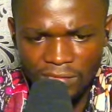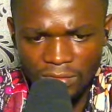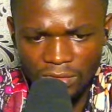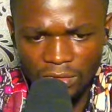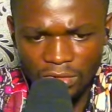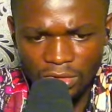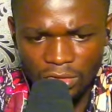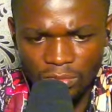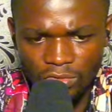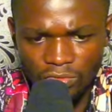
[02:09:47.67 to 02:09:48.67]
because it
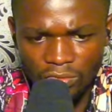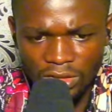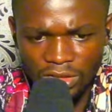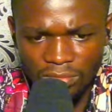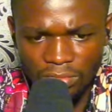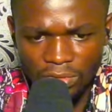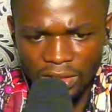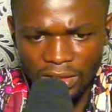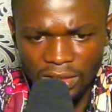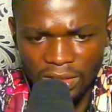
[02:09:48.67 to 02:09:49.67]
comes with one simple
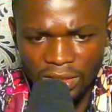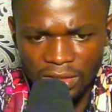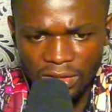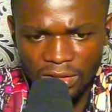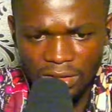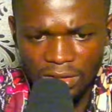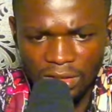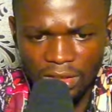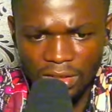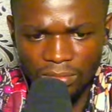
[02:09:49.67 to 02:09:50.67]
idea: gain a
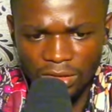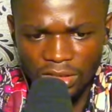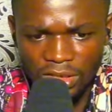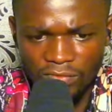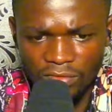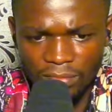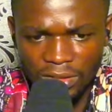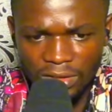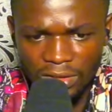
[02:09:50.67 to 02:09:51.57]
tempo on this evil piece.